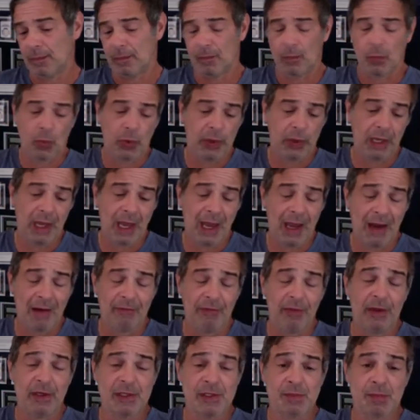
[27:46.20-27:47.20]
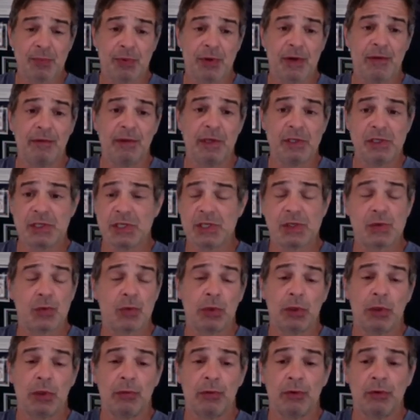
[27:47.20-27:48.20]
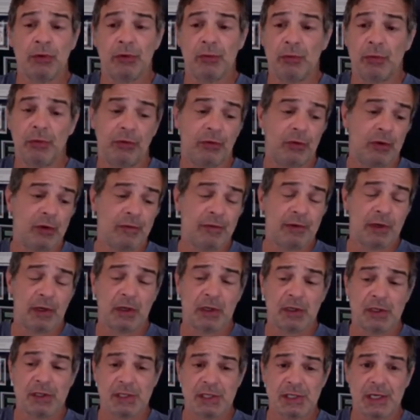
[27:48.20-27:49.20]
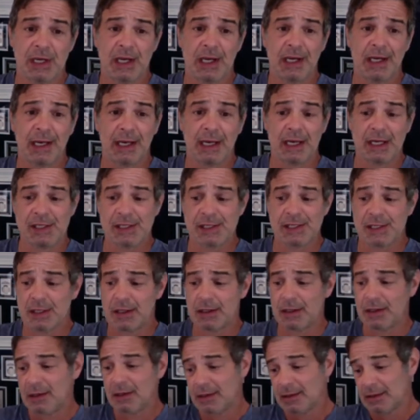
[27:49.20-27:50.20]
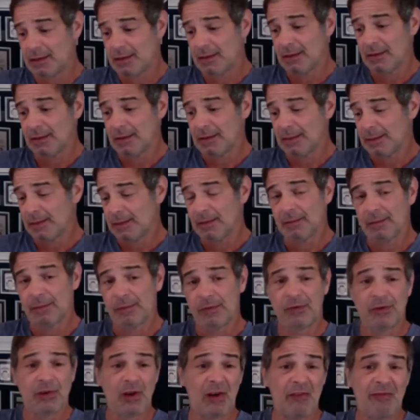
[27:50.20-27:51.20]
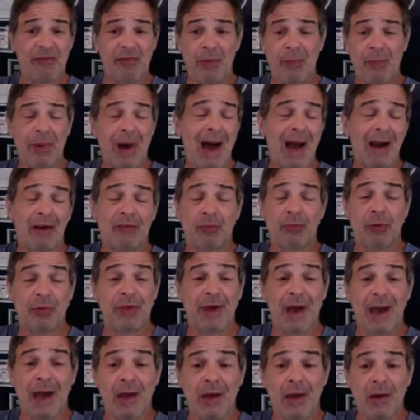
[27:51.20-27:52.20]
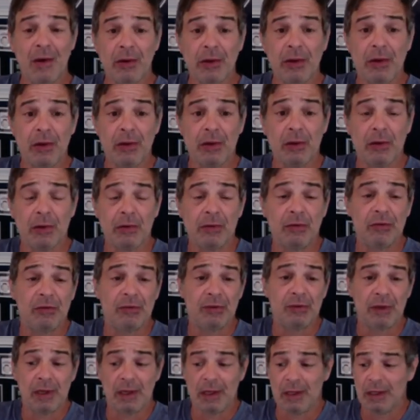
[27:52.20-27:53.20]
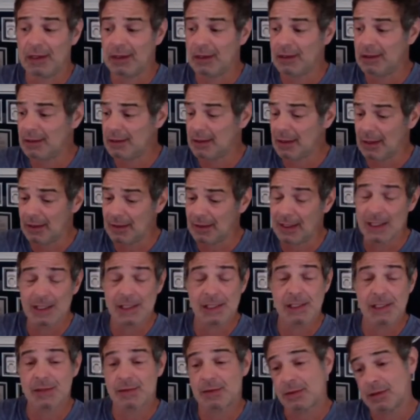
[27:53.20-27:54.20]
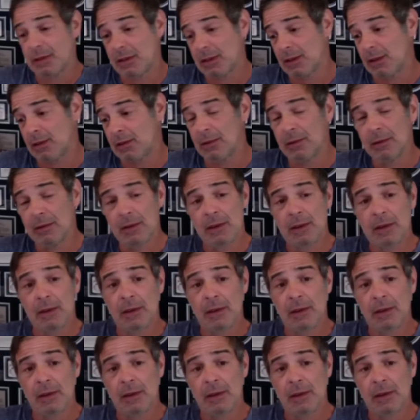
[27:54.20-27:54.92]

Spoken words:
we have this privilege as the world reserve currency, I guess, to stuff the box with IOUs. And that's, you know,